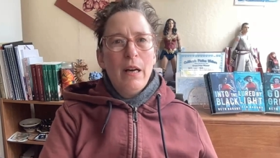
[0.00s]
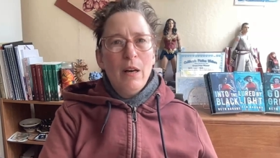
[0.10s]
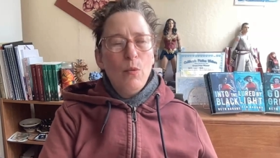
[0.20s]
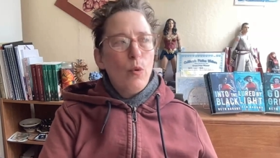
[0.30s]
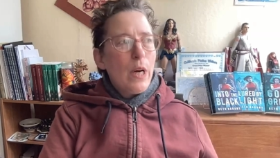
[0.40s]

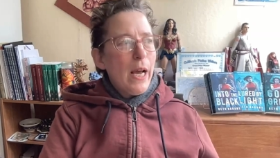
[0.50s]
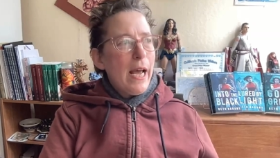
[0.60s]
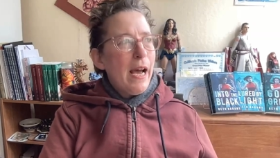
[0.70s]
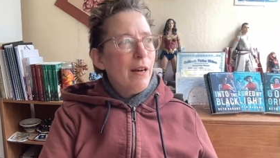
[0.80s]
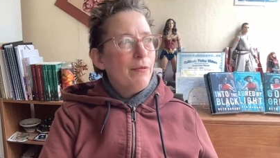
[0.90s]
what I
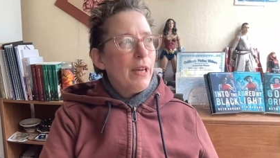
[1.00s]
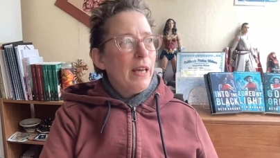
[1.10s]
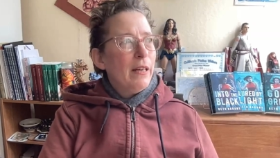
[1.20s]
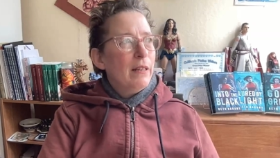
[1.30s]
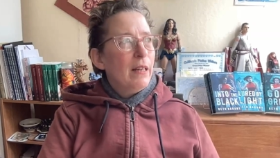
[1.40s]
have.
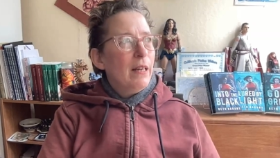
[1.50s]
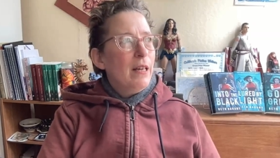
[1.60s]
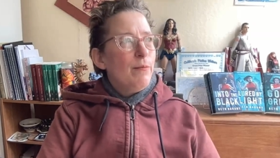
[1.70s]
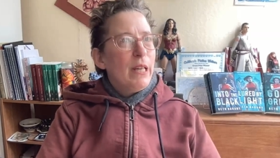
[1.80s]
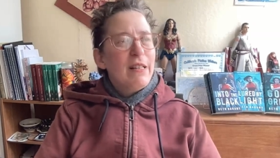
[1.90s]
And
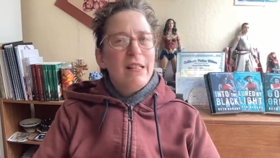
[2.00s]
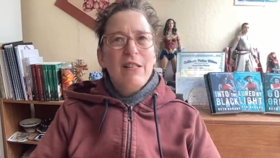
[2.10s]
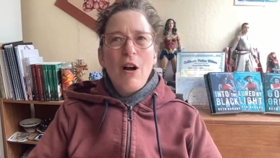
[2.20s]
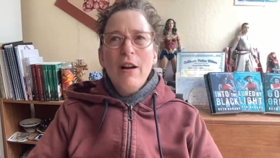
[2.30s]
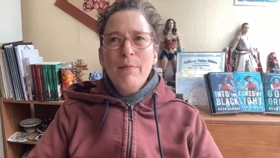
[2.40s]
because it's
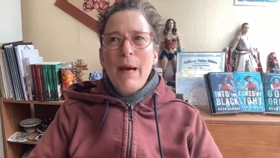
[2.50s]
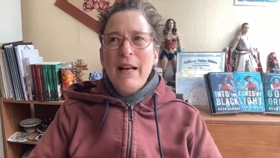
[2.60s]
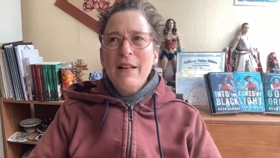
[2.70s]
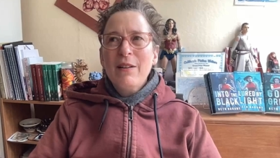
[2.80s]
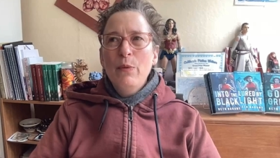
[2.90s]

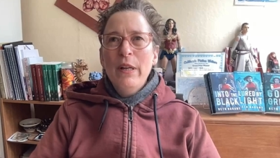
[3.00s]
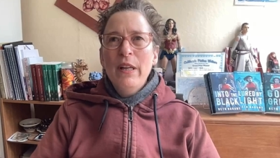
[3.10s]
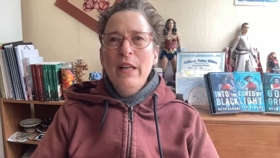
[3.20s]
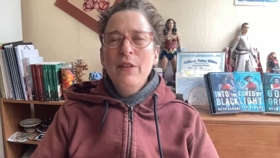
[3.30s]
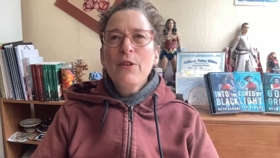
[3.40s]
automatic, we
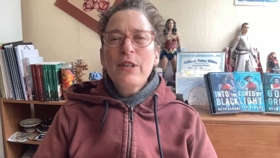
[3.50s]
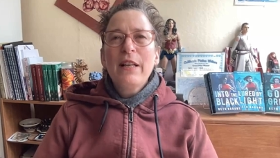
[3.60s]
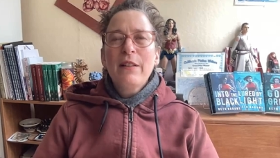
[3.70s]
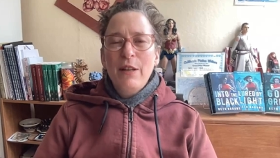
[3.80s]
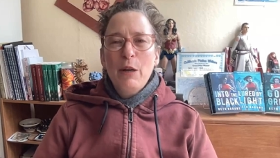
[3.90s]
either
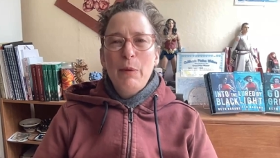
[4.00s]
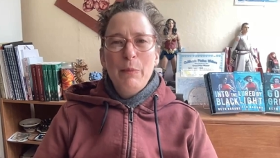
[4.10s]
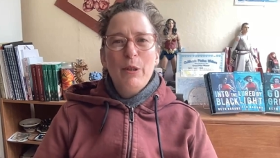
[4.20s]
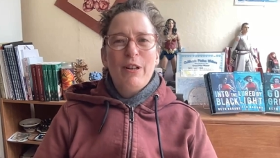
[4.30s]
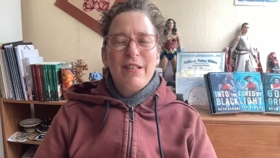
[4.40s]
tend to think
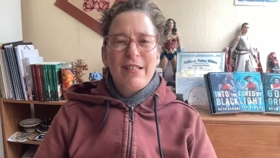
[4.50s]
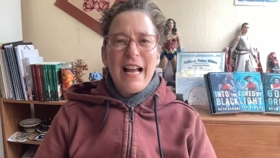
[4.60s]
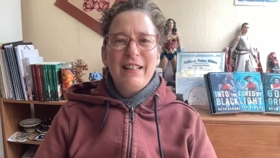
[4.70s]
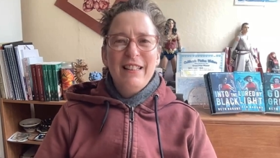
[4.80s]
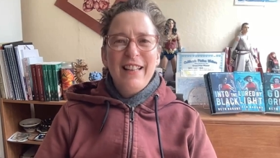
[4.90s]
people are
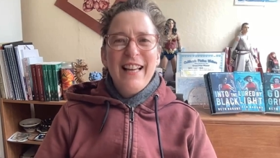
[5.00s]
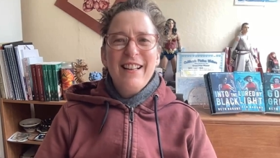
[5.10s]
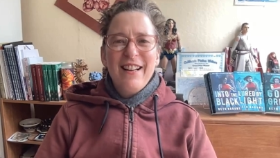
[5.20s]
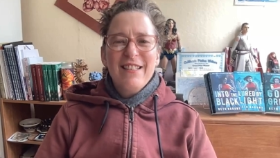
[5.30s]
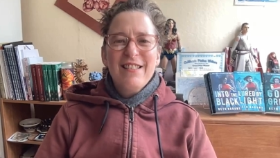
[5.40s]
exactly like
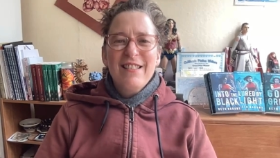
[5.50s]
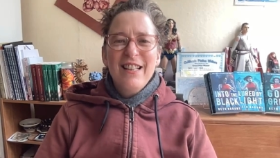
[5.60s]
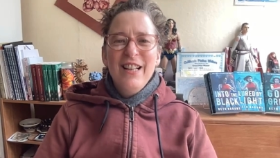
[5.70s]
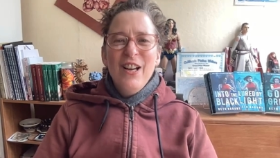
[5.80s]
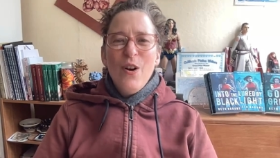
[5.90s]
us,
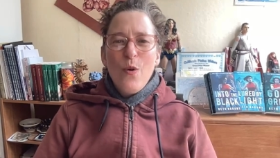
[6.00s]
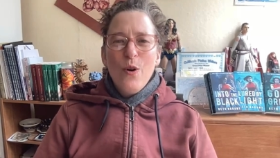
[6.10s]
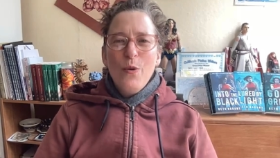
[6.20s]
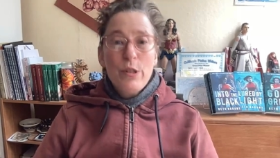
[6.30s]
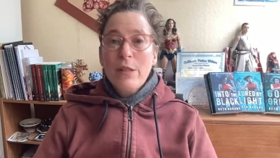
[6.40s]

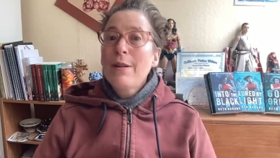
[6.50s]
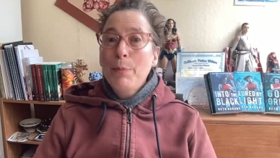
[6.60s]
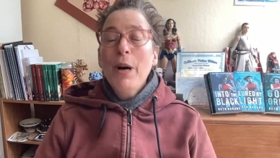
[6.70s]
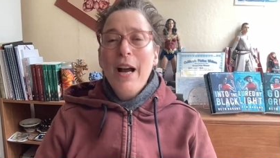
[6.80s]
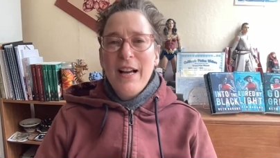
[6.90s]
or it's a
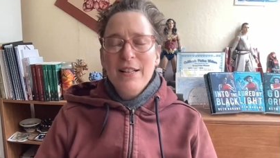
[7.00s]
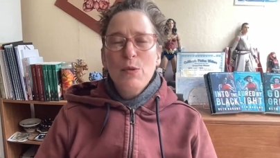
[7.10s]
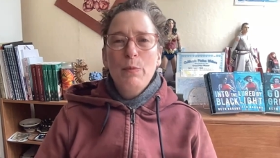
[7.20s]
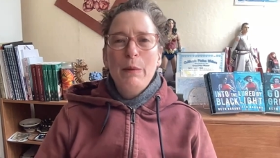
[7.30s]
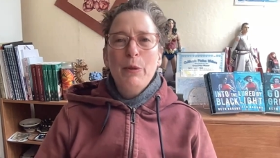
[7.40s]
surprise
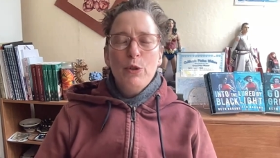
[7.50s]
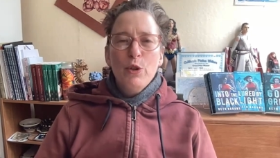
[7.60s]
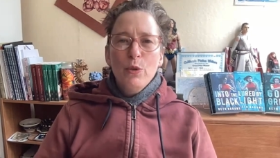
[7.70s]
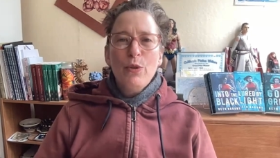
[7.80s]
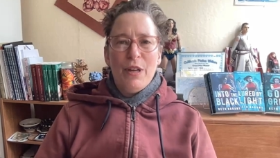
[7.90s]
when people
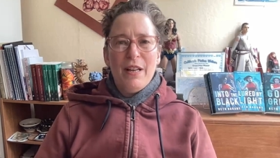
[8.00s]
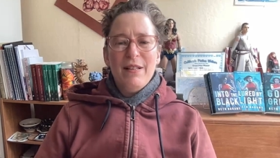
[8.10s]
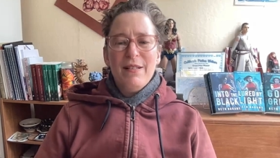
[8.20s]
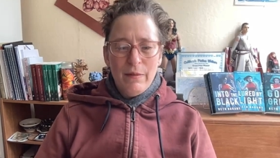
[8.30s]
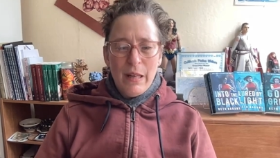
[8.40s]
do
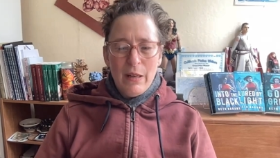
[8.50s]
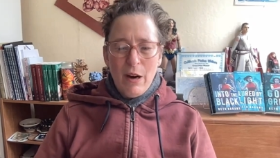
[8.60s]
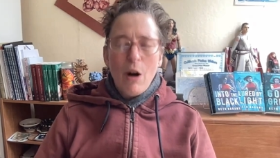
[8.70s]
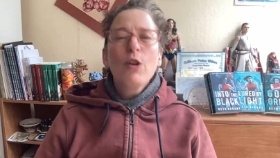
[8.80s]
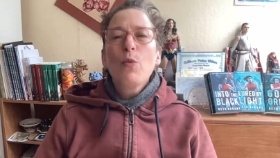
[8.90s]
things that
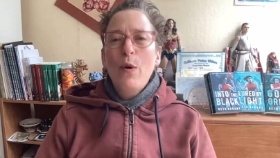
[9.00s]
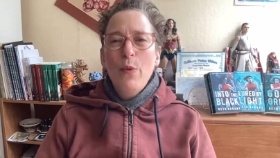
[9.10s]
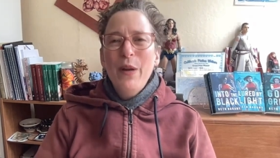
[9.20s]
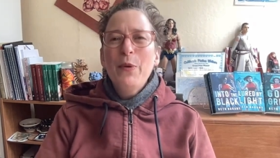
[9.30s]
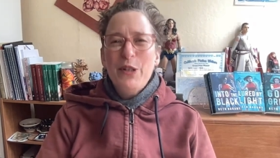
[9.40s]
aren't what
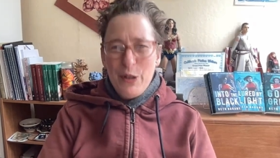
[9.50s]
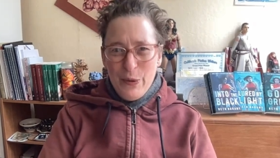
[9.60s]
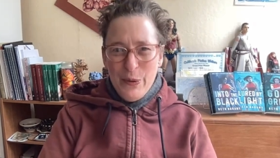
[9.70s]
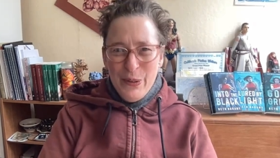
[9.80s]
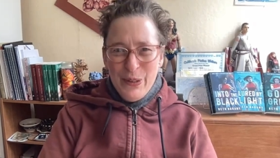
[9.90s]
we would
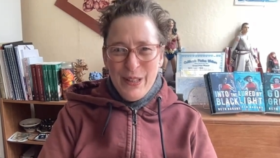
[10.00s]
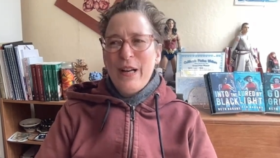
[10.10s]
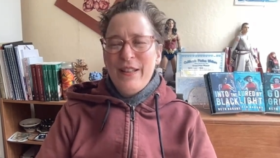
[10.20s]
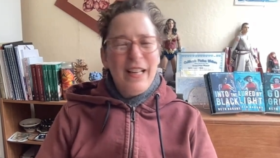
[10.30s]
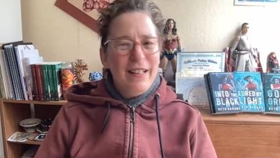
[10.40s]
do.
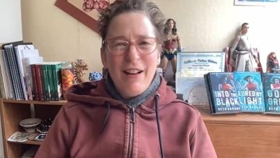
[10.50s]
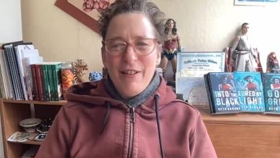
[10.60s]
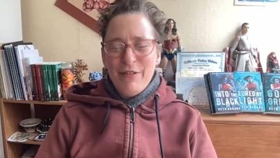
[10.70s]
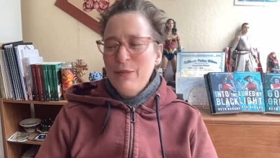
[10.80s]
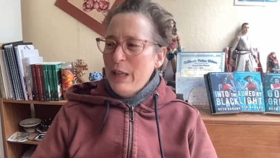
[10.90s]
And then
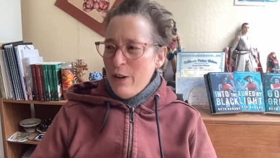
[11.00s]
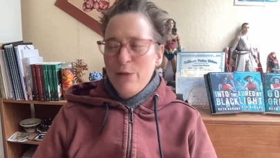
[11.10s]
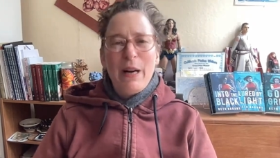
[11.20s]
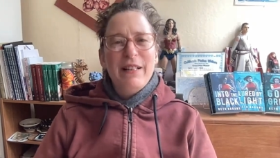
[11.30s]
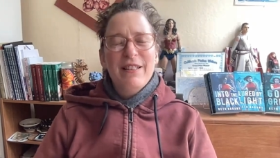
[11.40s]
often we go
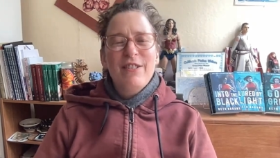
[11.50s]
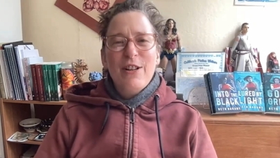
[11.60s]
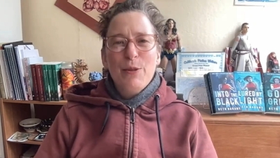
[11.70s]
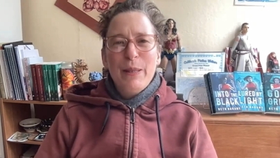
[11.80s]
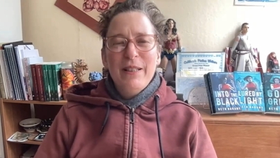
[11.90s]
right to
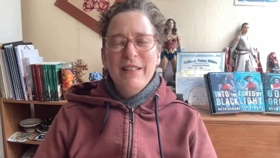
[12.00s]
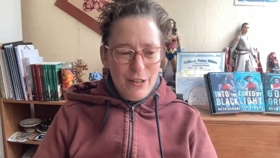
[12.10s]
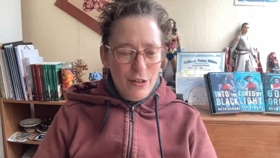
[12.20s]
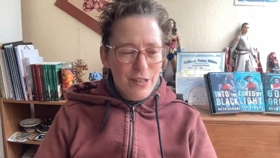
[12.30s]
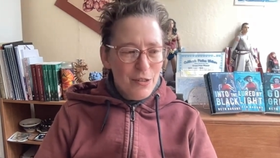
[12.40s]
judgment.
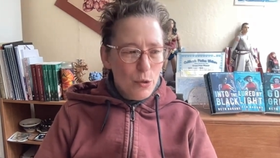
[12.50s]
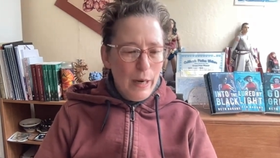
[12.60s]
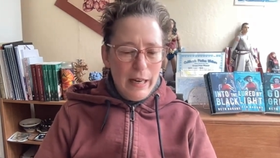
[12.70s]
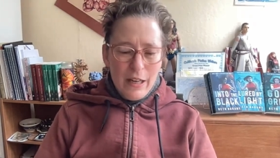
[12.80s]
So this is great